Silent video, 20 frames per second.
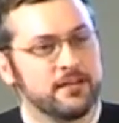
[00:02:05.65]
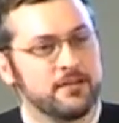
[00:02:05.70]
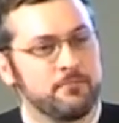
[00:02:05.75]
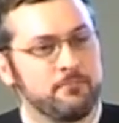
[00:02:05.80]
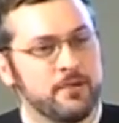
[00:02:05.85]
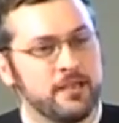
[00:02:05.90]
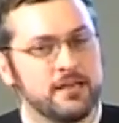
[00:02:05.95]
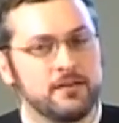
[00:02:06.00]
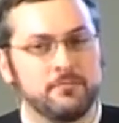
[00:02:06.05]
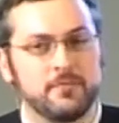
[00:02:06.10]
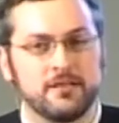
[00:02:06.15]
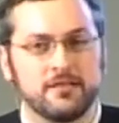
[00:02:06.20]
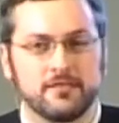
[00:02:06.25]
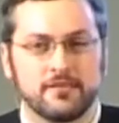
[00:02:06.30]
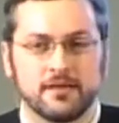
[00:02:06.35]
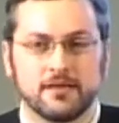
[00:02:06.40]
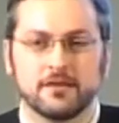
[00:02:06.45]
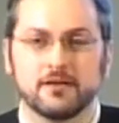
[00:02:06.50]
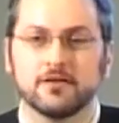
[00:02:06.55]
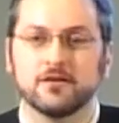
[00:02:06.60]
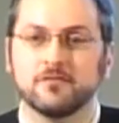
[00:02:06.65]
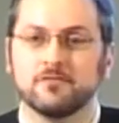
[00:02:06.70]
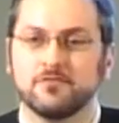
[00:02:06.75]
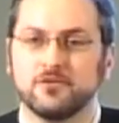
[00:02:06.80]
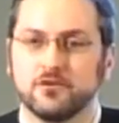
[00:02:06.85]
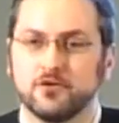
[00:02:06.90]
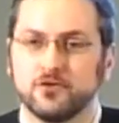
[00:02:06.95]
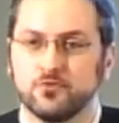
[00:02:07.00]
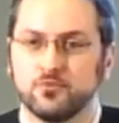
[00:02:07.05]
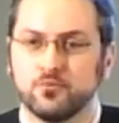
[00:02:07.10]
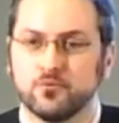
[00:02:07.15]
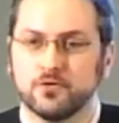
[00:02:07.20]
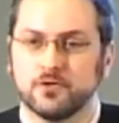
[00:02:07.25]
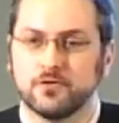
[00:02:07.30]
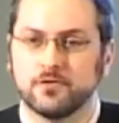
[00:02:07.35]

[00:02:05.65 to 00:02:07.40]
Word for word: it made me think of you.